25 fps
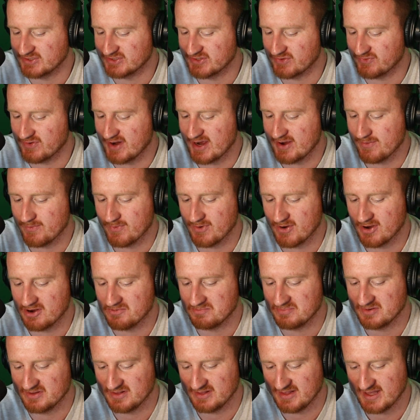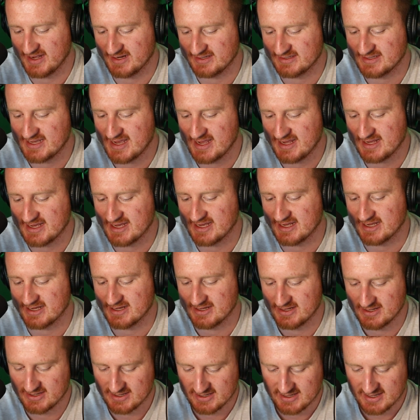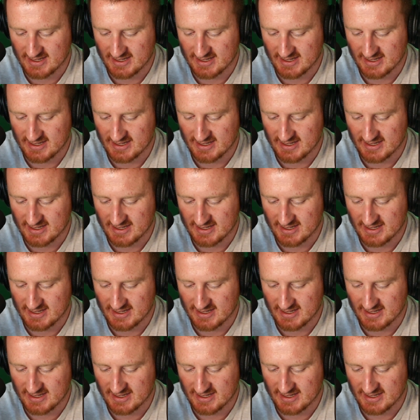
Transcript: is the right word, but like taking